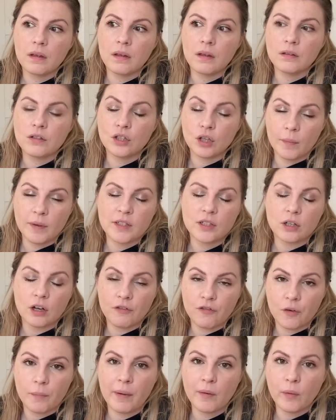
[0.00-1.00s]
summer
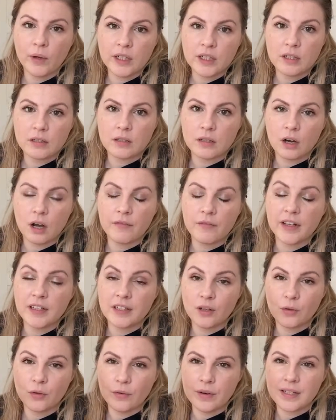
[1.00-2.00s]
stuff from my winter stuff. And
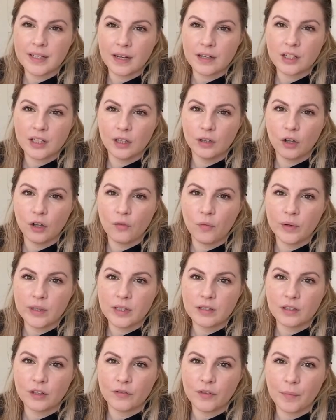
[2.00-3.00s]
so there is actually a lot of winter
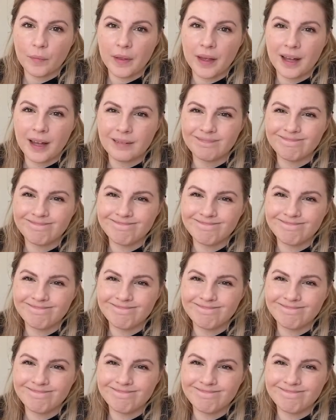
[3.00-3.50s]
stuff up there.